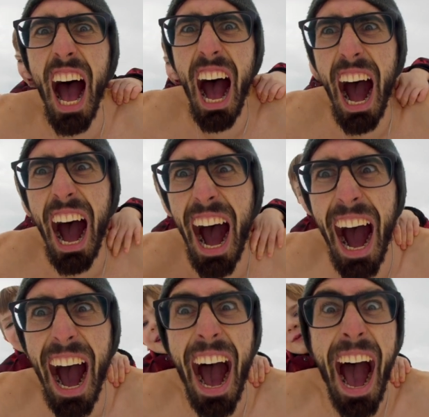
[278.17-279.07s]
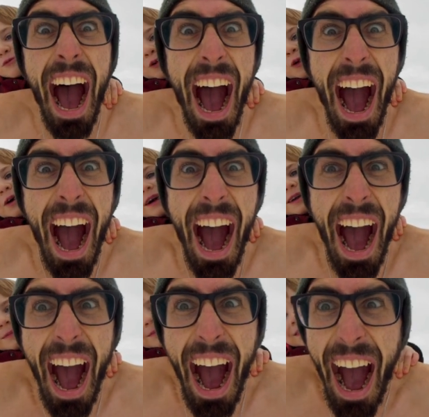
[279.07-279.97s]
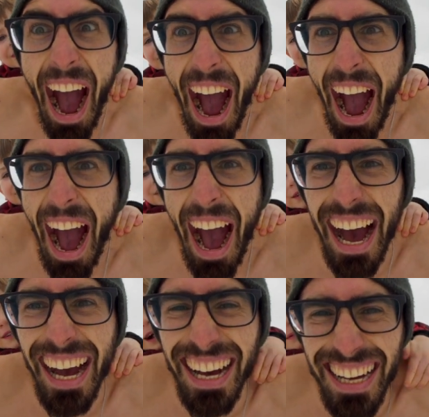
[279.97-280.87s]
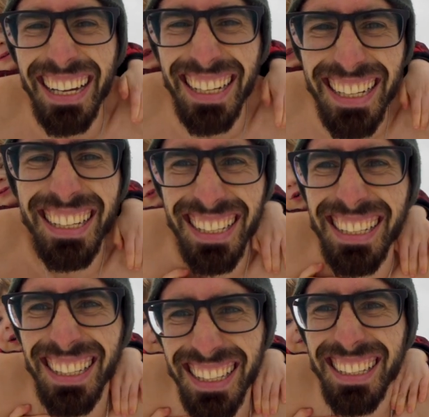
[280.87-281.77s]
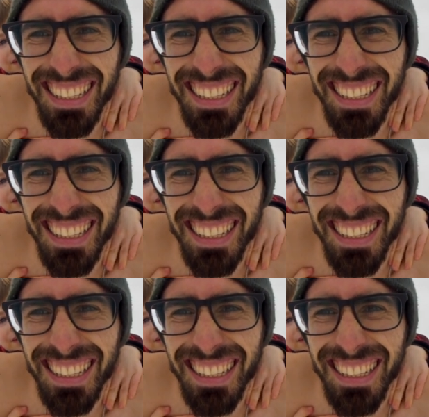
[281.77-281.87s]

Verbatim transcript: You're still warm. Your tummy is warm.